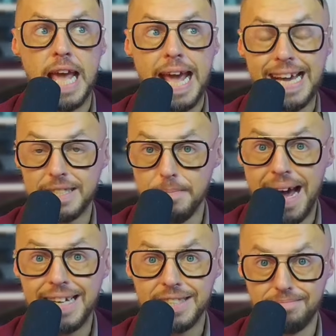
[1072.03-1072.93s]
As
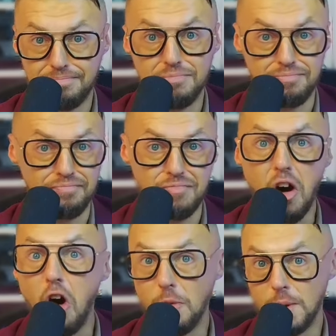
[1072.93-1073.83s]
my
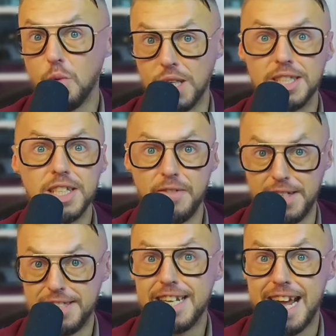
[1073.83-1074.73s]
offer was
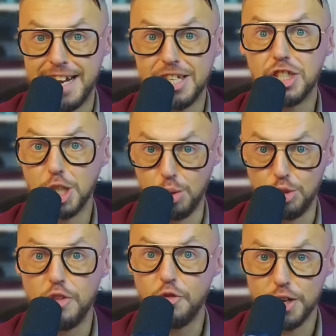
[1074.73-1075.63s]
sophisticated
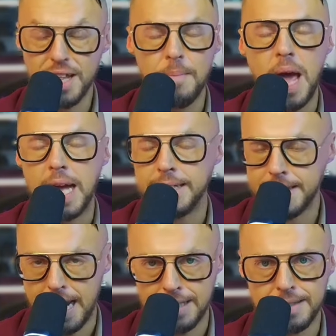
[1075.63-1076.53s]
solution for them,
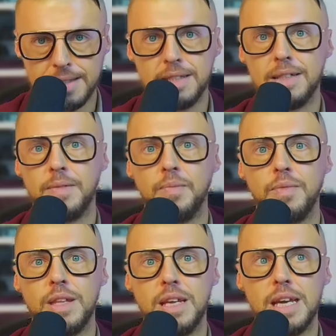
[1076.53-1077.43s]
Yes.
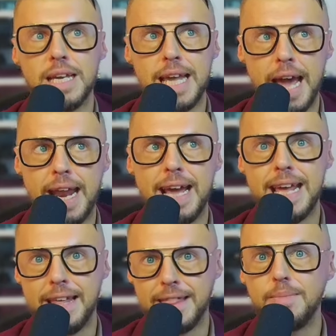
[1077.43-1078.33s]
Can I
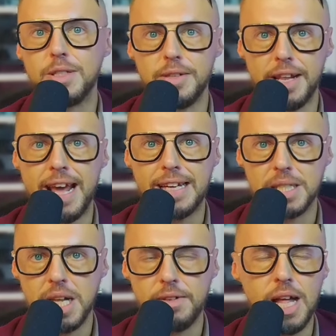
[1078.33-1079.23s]
get them to the next
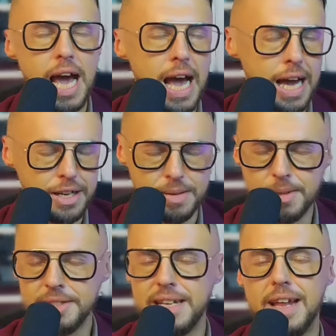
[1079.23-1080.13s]
level?
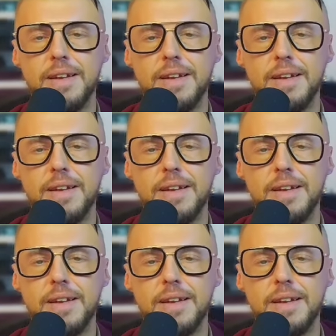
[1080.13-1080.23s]
100%.